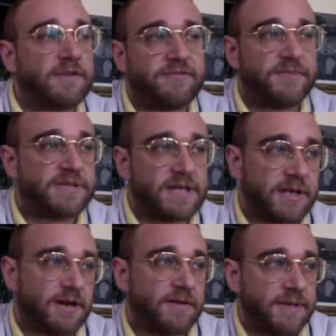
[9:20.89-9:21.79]
I've been taking
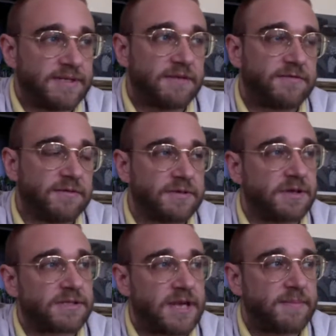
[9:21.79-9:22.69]
care of myself for a
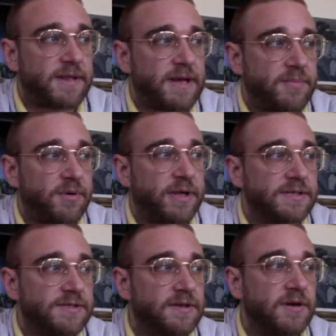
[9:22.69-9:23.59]
long time by that
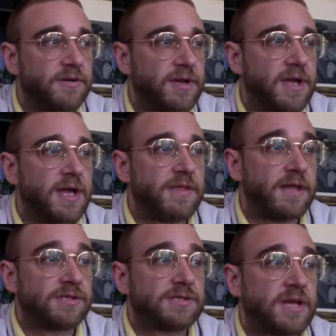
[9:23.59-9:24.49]
point. So
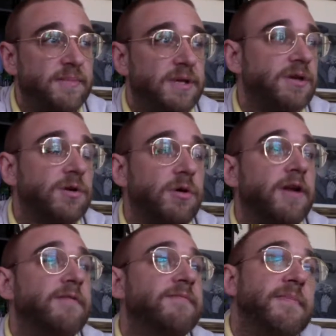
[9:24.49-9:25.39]
they just let me go
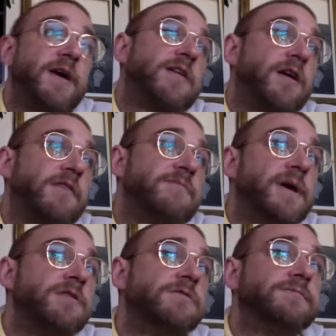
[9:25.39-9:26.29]
on off
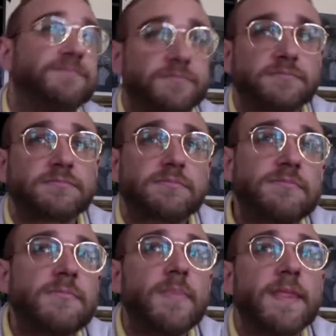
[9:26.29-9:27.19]
my own.
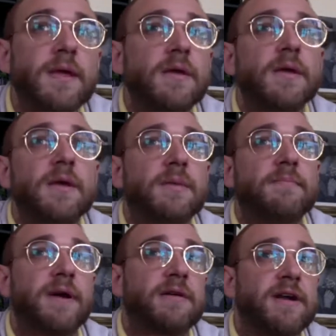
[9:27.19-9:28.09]

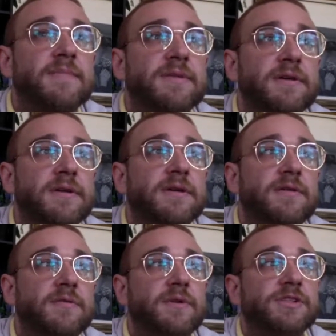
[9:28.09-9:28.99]
My
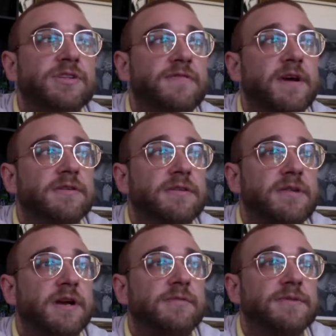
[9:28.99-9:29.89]
grandmother, when she found out
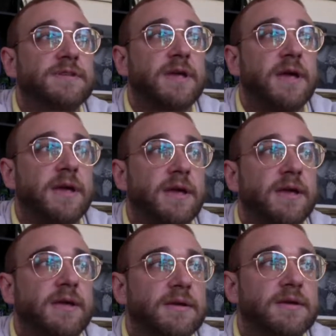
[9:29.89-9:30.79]
that I was
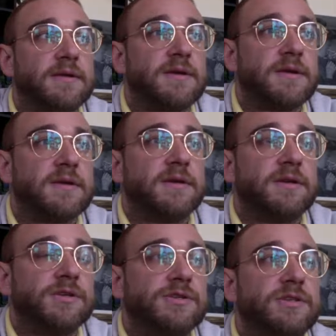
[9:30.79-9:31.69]
gay,
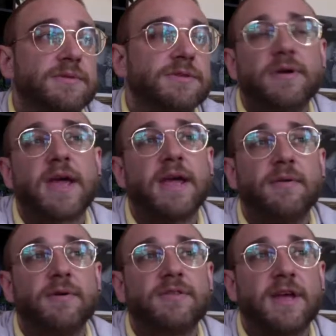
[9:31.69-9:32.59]
she was okay
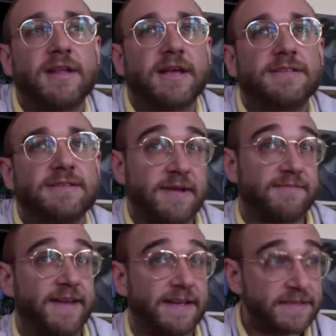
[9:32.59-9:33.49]
with it, like to my
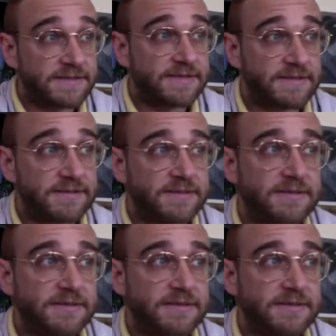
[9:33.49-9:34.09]
face.